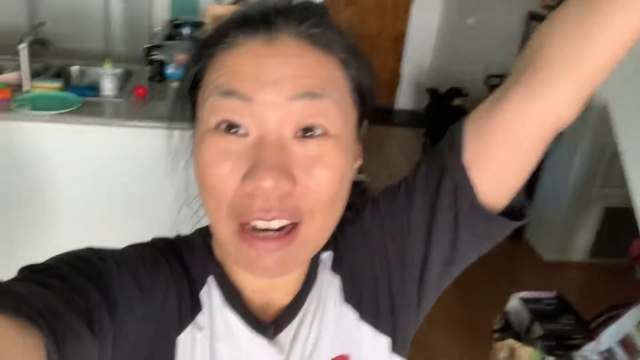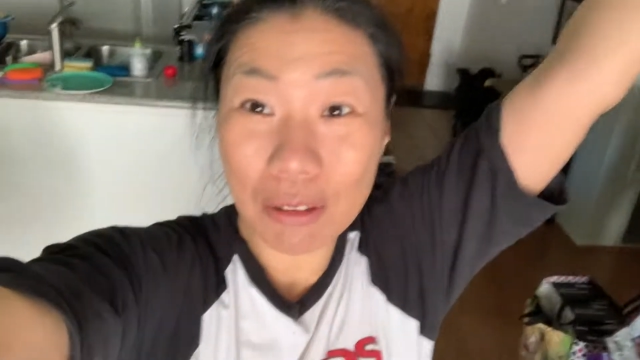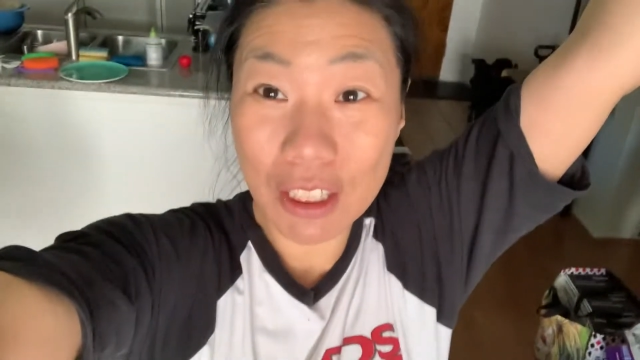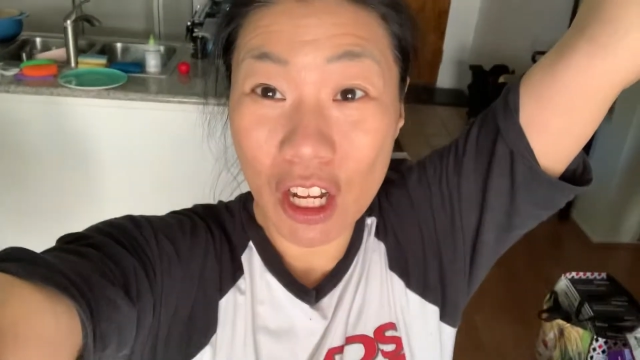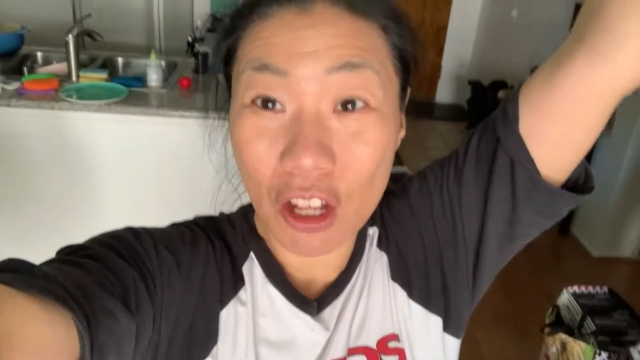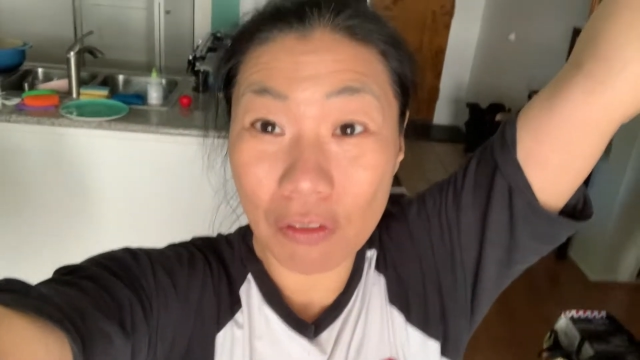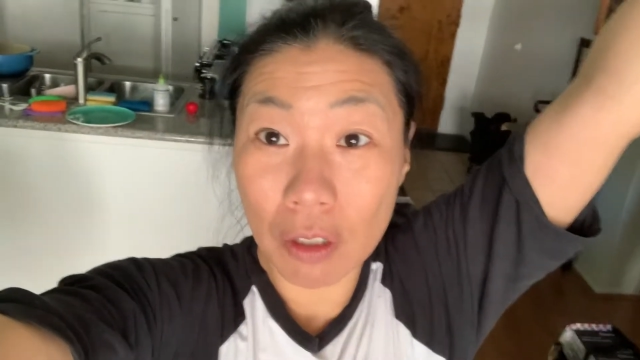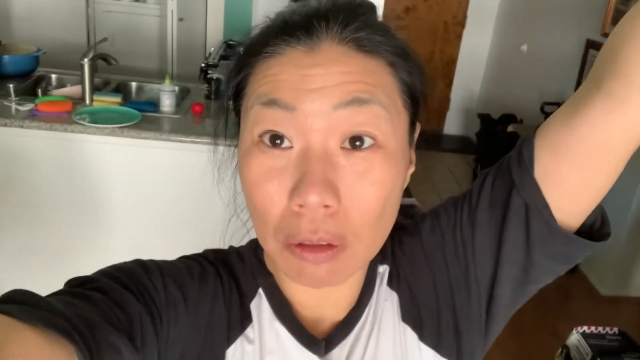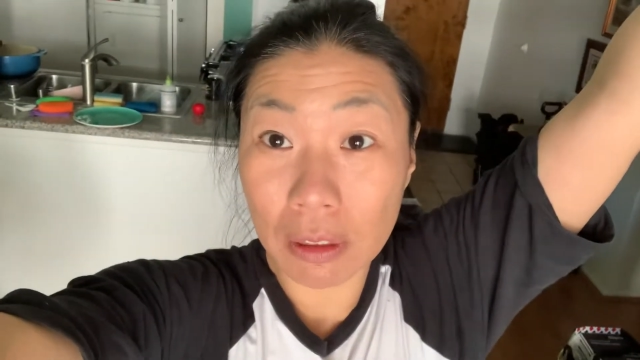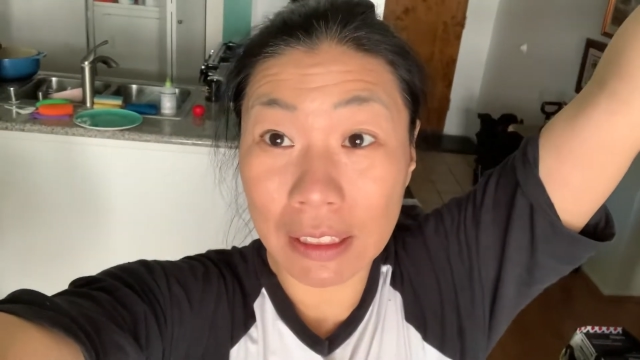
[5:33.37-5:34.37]
that was the haul,
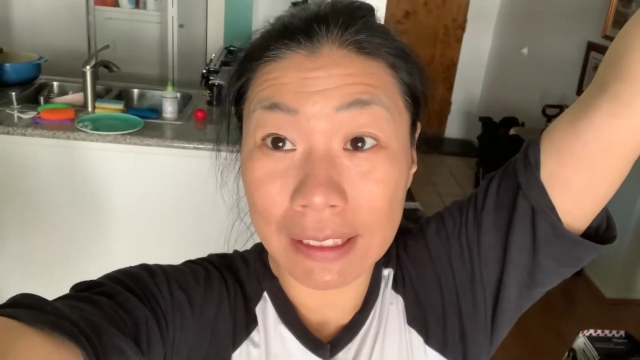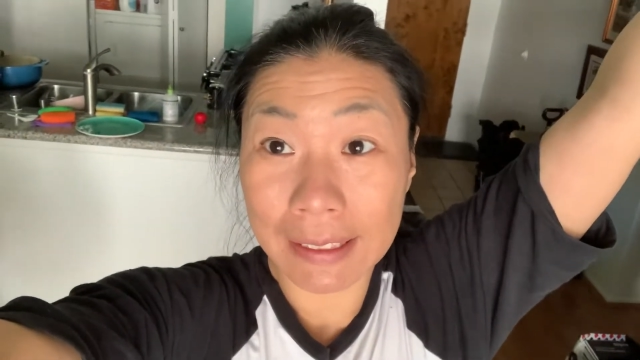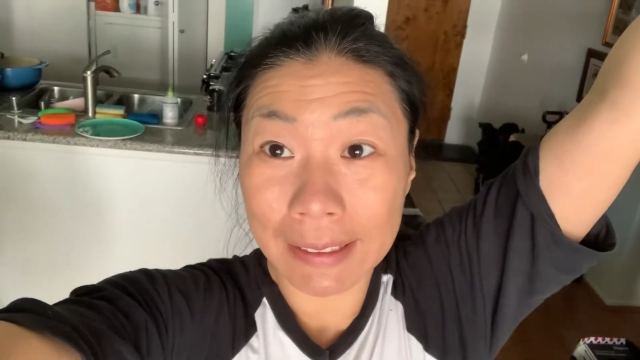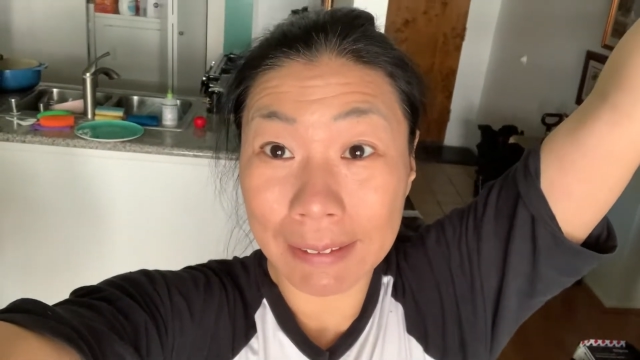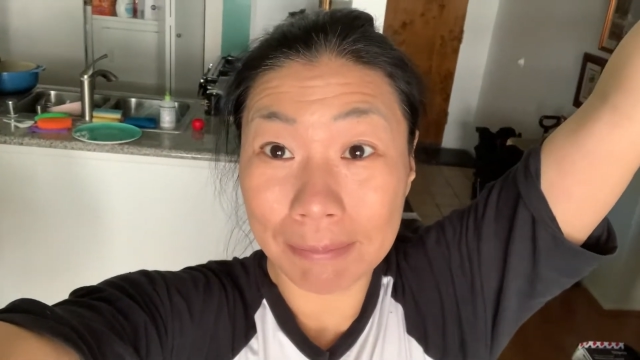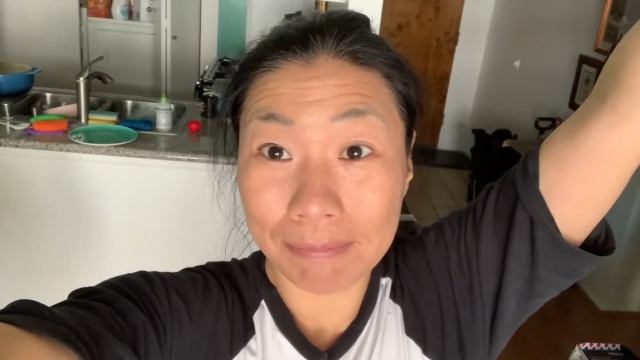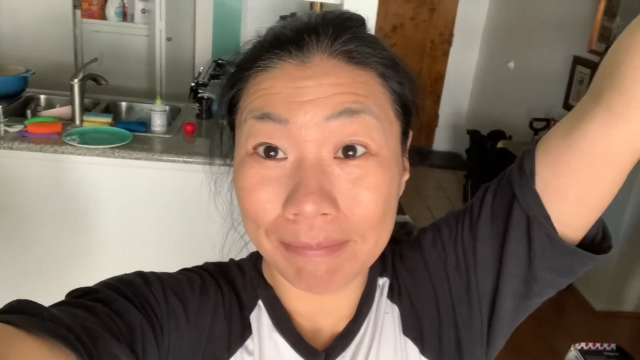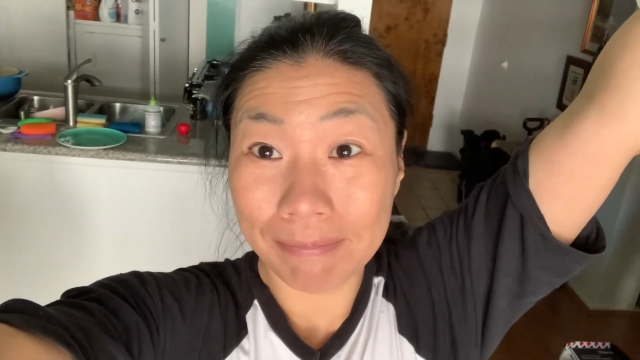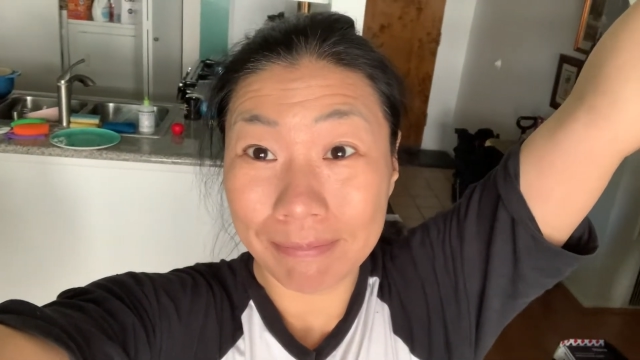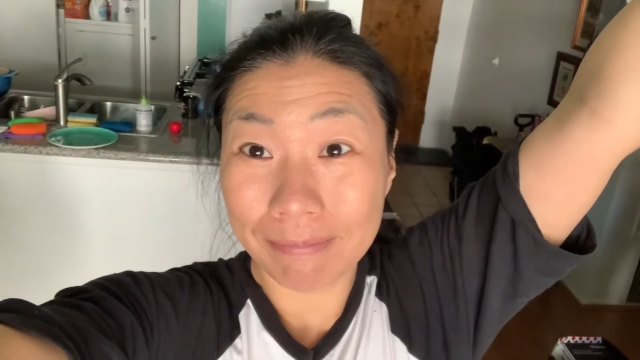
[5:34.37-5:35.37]
folks.
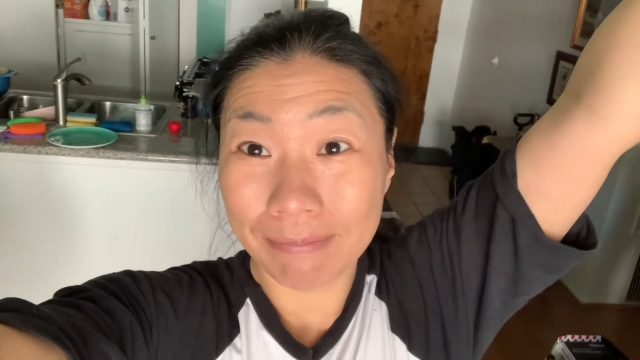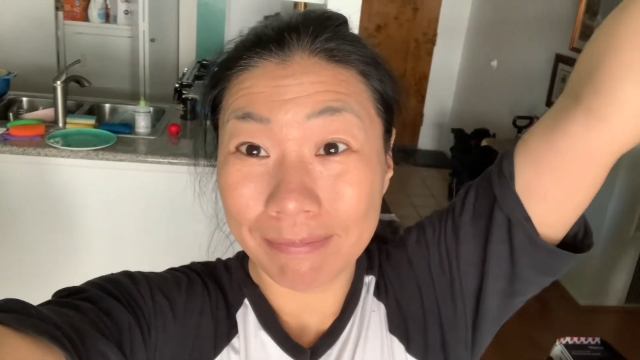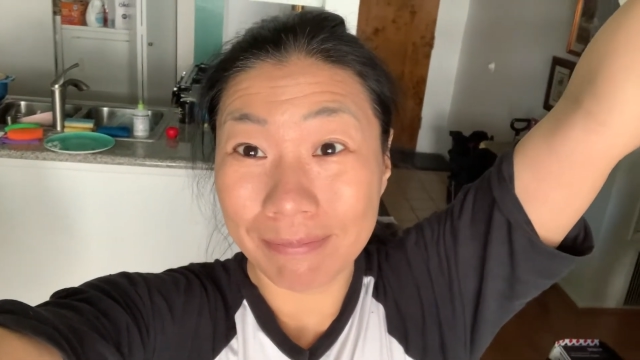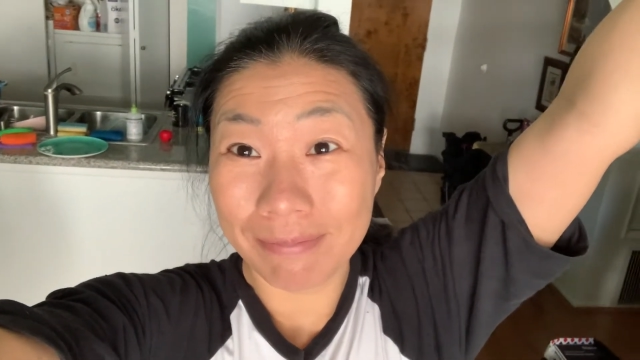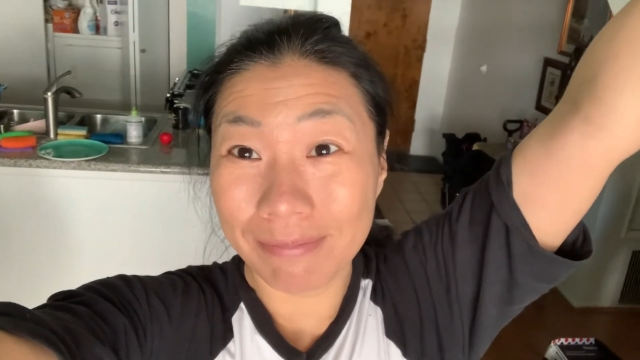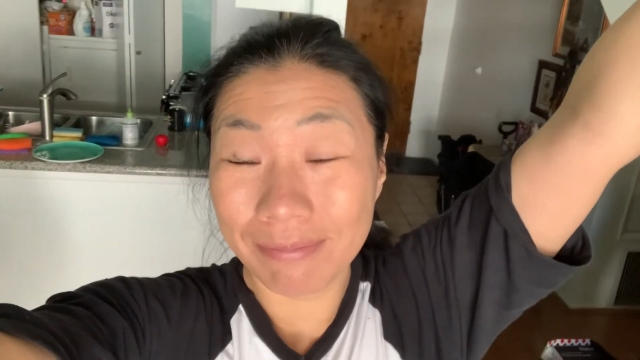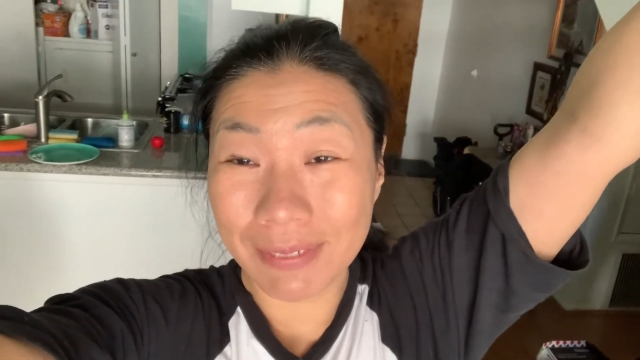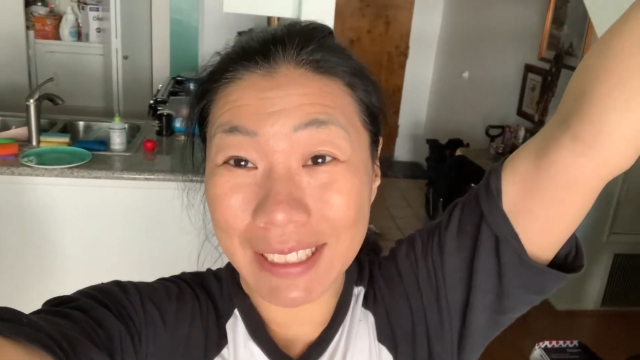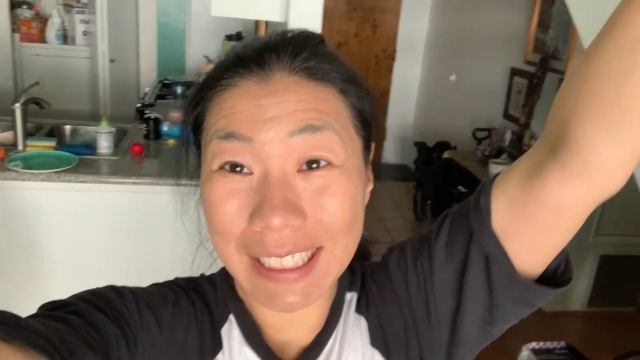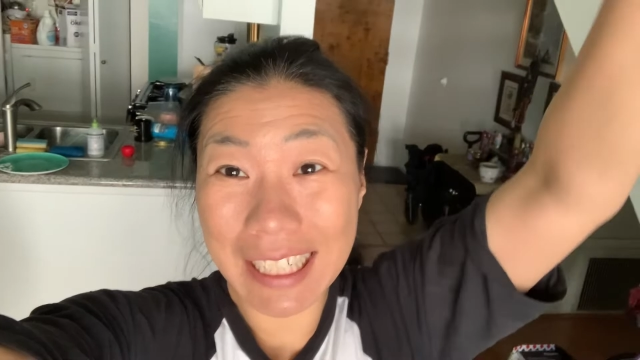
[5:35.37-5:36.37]
See you